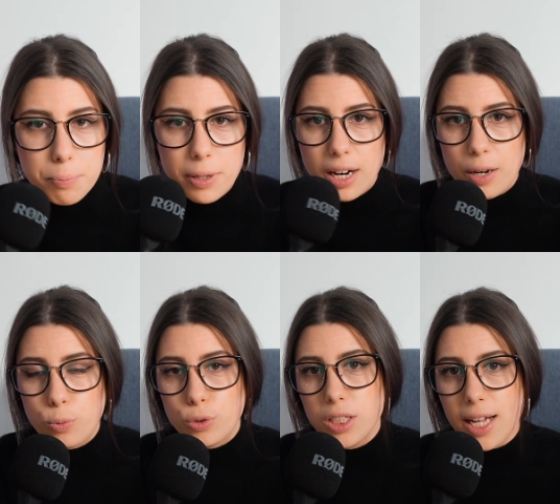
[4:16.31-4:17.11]
but I
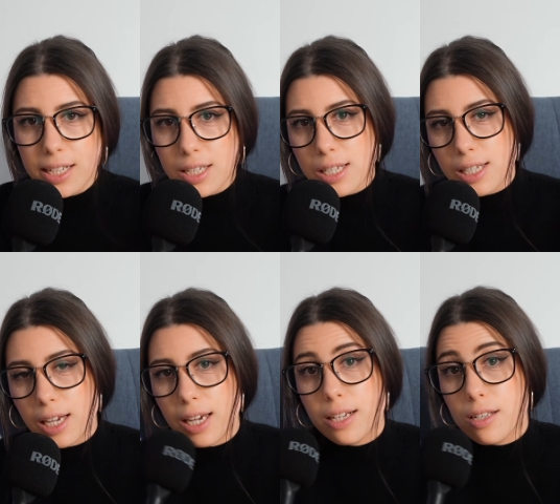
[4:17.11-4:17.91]
would like to
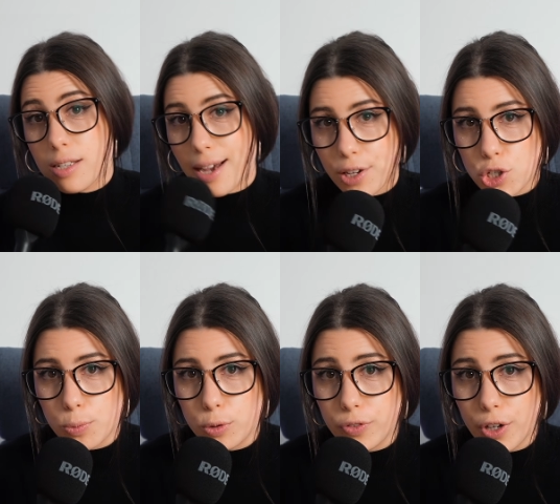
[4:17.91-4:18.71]
see a
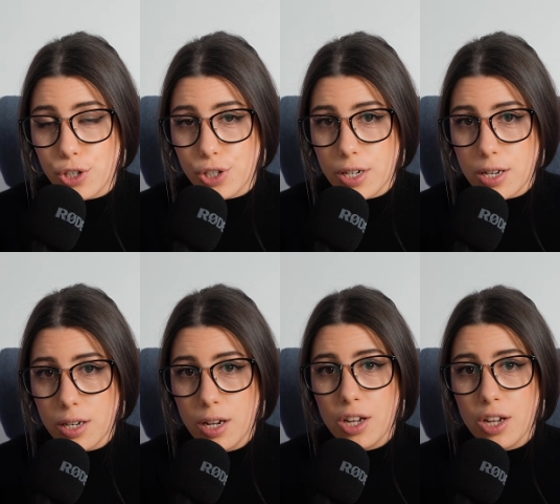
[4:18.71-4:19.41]
detachable version,